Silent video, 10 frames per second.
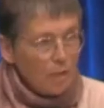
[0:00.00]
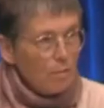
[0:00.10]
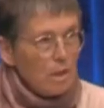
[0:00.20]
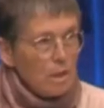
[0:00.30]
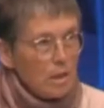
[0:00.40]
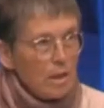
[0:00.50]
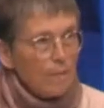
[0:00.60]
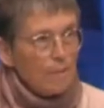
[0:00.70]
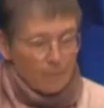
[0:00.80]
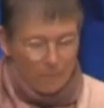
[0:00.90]
in the media.
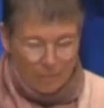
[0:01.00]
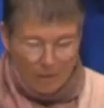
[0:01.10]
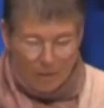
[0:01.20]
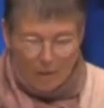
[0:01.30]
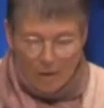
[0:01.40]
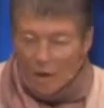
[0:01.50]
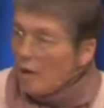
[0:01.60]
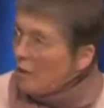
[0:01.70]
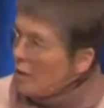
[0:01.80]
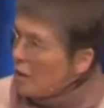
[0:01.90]

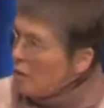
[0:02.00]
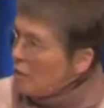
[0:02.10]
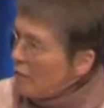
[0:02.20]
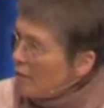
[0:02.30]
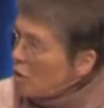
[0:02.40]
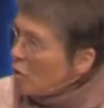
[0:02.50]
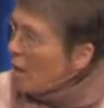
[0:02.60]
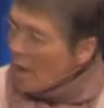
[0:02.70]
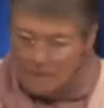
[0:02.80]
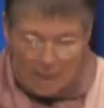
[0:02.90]
The
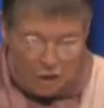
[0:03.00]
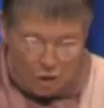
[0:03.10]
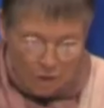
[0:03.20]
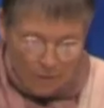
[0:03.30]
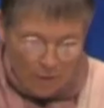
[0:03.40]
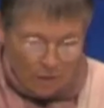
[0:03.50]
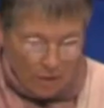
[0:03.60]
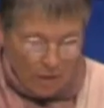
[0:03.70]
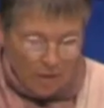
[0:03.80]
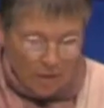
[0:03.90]
individualization of
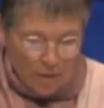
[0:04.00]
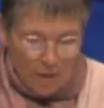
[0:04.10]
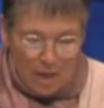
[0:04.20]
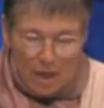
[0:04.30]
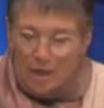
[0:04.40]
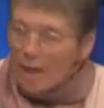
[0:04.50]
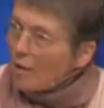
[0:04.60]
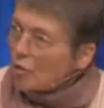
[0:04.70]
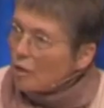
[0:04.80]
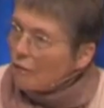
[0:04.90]
illness
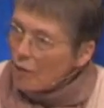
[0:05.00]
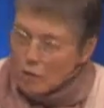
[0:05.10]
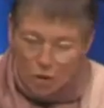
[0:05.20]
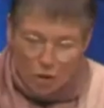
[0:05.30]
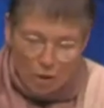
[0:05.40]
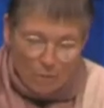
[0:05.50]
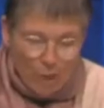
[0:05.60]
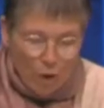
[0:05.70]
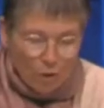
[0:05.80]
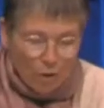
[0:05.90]
allows the focus to
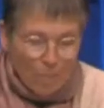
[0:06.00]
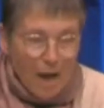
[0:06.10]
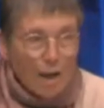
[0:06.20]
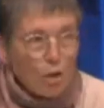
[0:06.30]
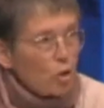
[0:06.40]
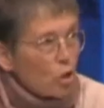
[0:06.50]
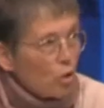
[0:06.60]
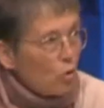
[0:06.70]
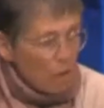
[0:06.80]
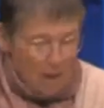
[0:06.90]
be on the
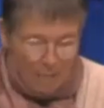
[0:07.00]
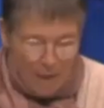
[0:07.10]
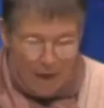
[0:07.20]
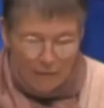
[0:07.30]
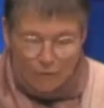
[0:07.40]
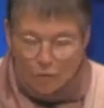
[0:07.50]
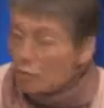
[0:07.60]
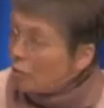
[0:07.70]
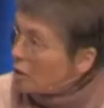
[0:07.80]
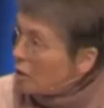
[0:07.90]
biological and
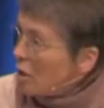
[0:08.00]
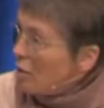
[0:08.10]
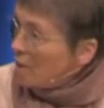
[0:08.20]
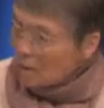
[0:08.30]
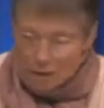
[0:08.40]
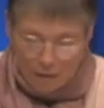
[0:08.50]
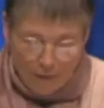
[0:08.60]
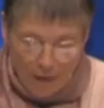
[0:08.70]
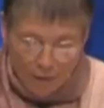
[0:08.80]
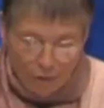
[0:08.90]
behavioural determinants
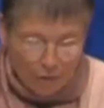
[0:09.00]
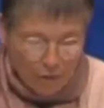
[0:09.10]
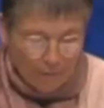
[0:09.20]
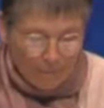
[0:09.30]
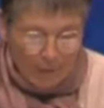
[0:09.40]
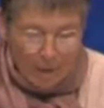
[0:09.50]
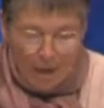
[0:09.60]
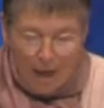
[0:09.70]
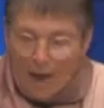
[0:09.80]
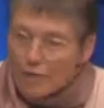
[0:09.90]
of health.
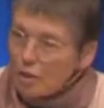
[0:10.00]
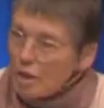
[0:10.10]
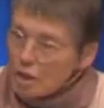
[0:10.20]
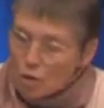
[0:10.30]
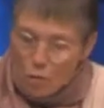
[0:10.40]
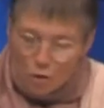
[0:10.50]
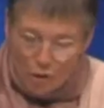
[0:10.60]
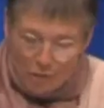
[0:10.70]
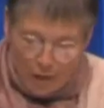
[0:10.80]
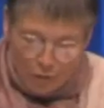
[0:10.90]
And the
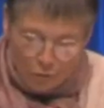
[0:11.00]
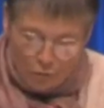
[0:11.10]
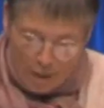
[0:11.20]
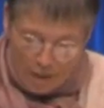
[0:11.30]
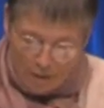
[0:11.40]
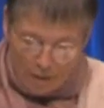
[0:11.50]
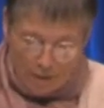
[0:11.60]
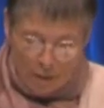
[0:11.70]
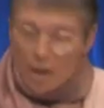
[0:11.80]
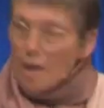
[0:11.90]
discourse of health
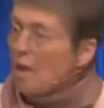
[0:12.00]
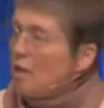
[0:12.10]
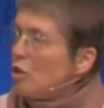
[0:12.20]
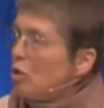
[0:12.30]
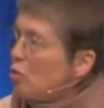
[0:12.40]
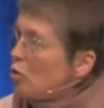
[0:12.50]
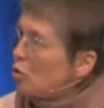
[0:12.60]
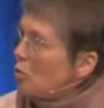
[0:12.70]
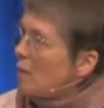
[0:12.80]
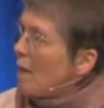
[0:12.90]
risk is
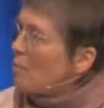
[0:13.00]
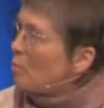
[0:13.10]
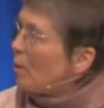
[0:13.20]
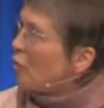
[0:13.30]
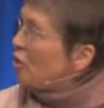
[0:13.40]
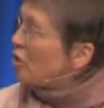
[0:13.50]
used to enable both